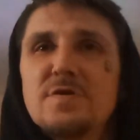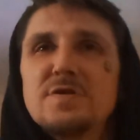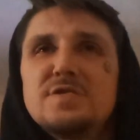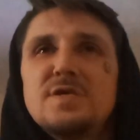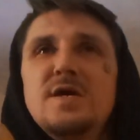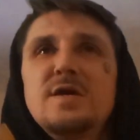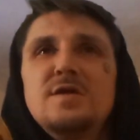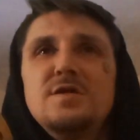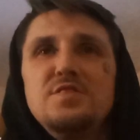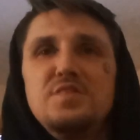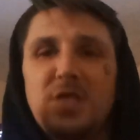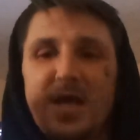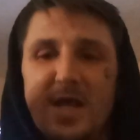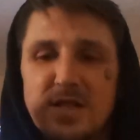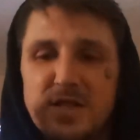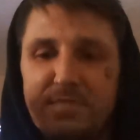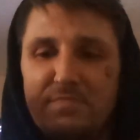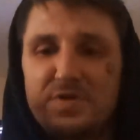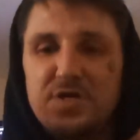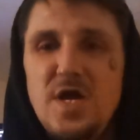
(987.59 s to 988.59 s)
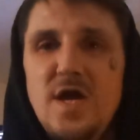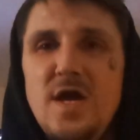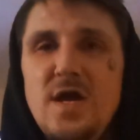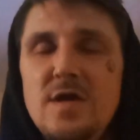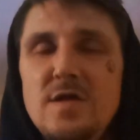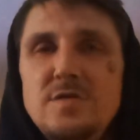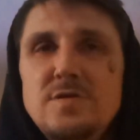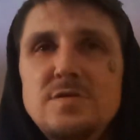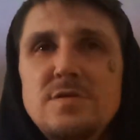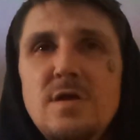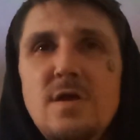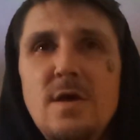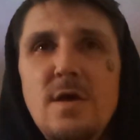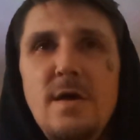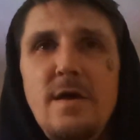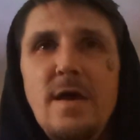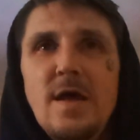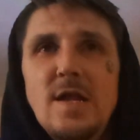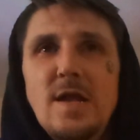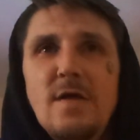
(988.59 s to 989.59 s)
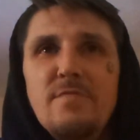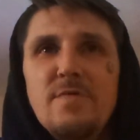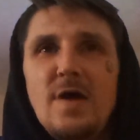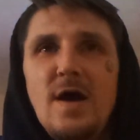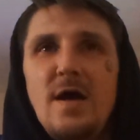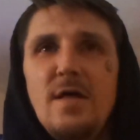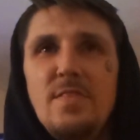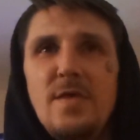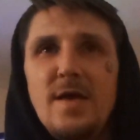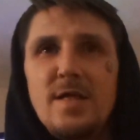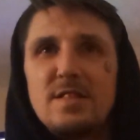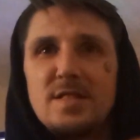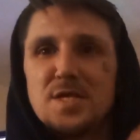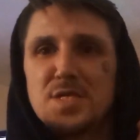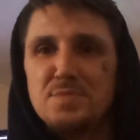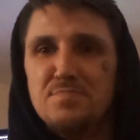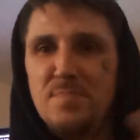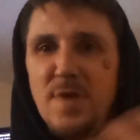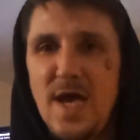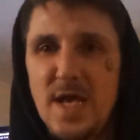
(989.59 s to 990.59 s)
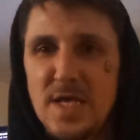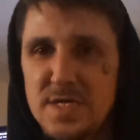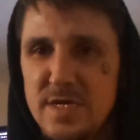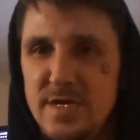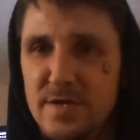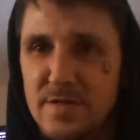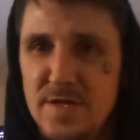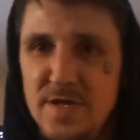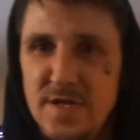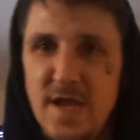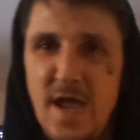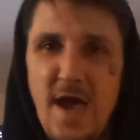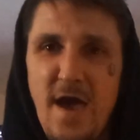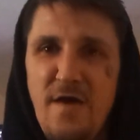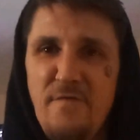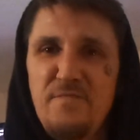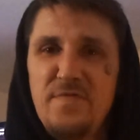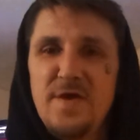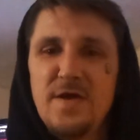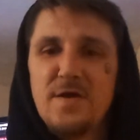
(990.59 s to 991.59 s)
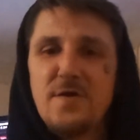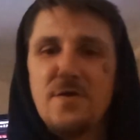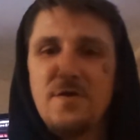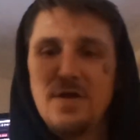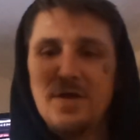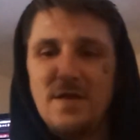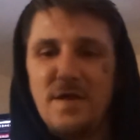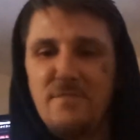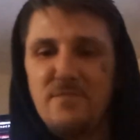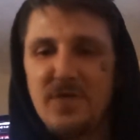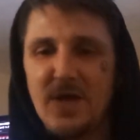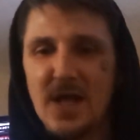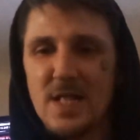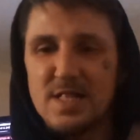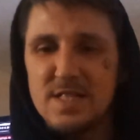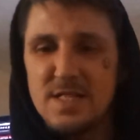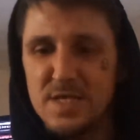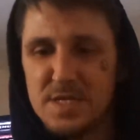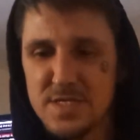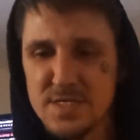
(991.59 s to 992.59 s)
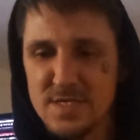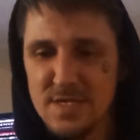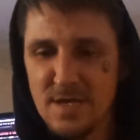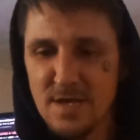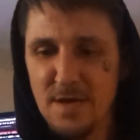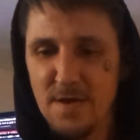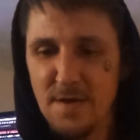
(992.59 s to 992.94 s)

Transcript: It's like things have changed, and I've got like this masculine half here, and I've got this